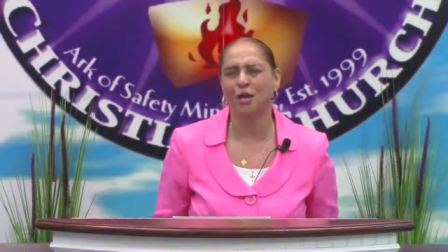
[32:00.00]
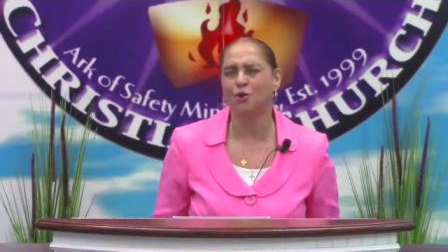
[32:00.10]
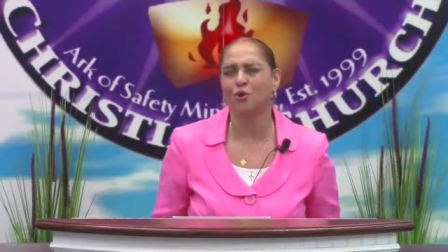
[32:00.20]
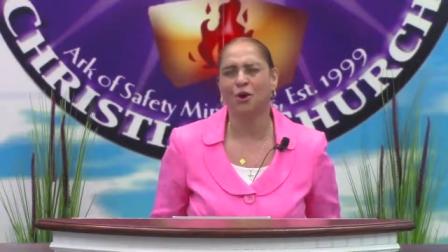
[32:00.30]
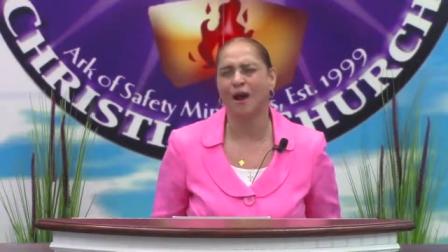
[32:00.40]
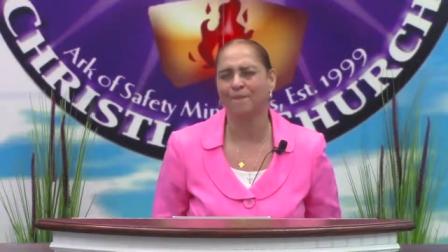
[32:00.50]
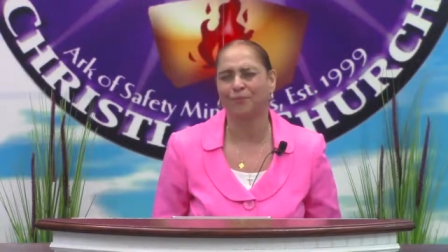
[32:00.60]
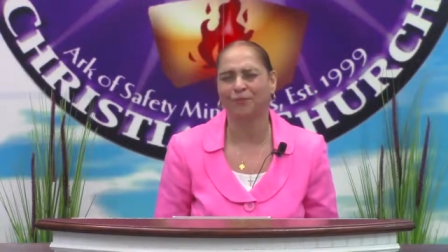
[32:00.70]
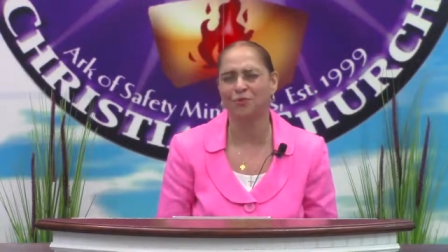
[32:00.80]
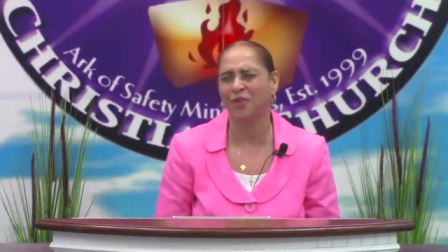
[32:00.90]
when you
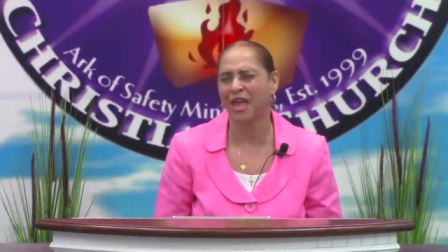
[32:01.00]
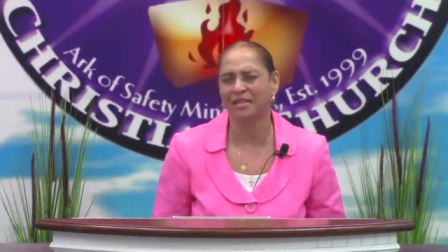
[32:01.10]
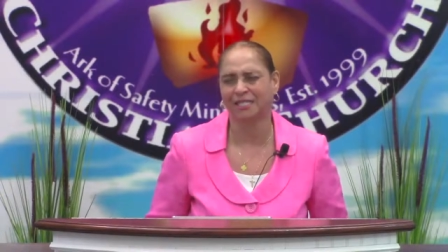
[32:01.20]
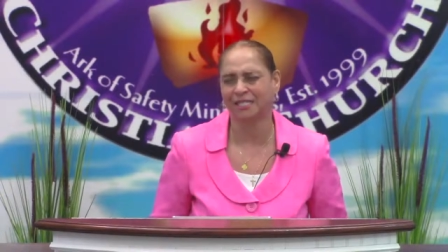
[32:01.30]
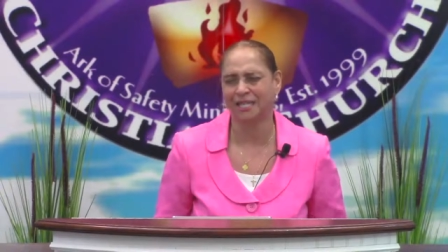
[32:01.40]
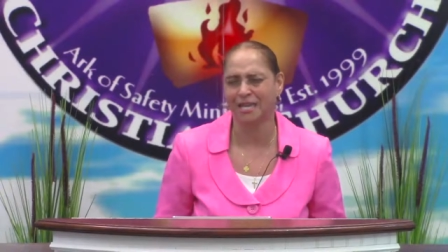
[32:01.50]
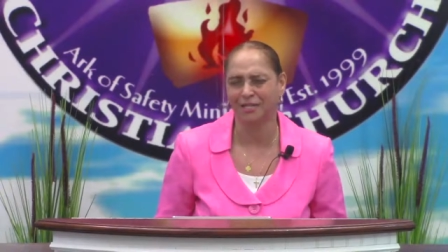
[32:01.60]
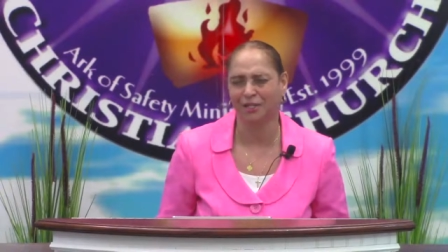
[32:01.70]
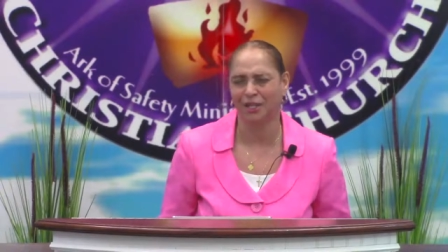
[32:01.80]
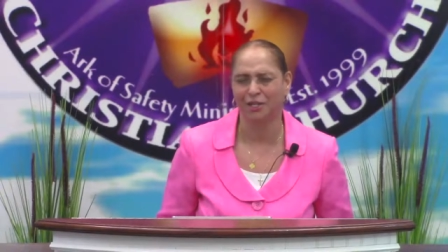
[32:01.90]
come through that
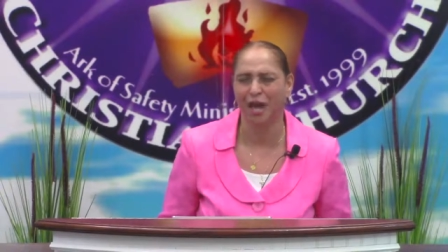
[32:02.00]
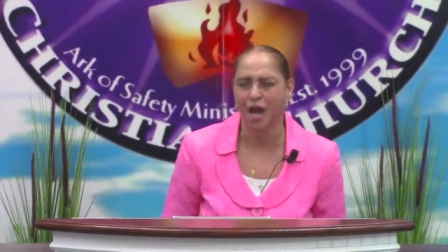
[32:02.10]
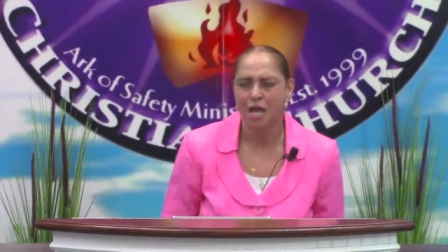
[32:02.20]
season,